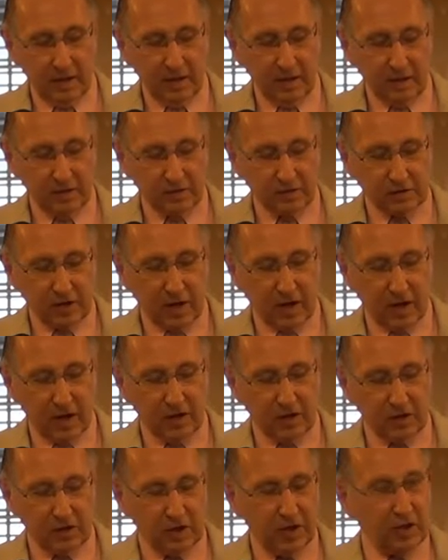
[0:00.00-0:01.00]
His
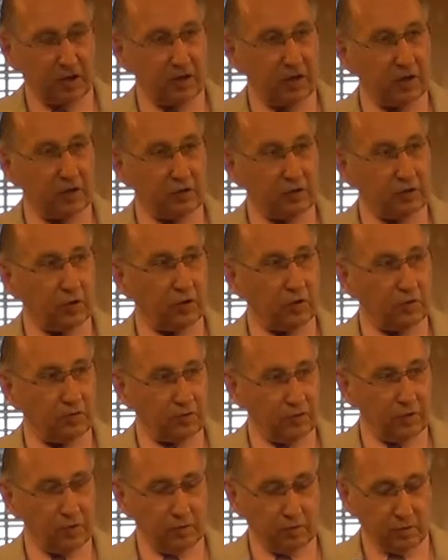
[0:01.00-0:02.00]
guide attended his own
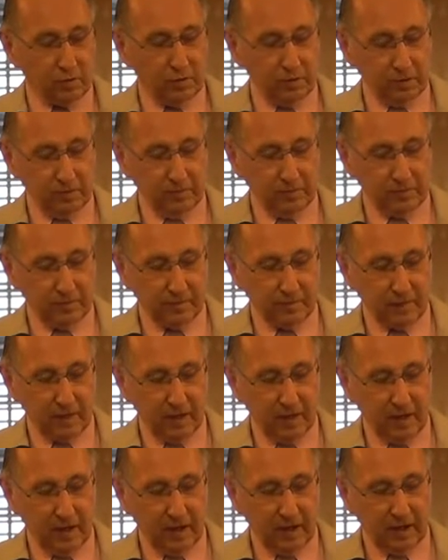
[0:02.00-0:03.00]
funeral.
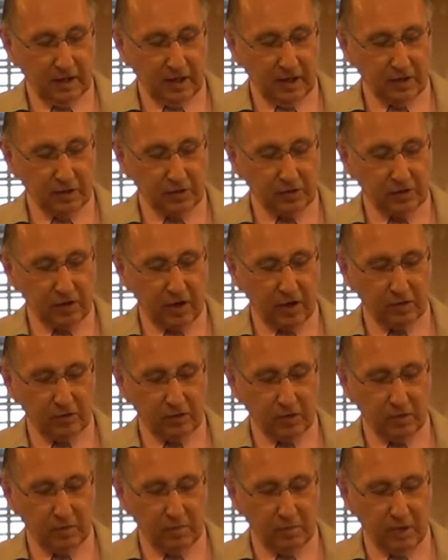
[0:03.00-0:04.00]
He later saw
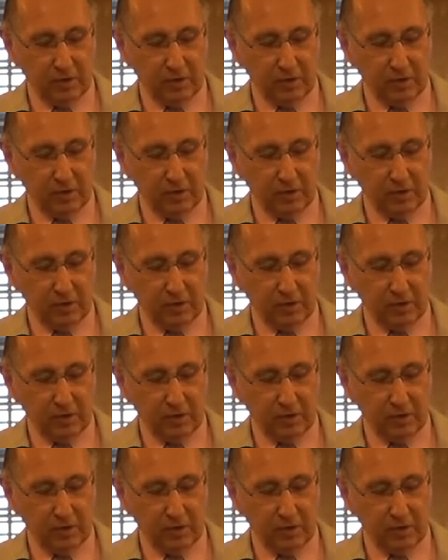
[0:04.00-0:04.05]
his own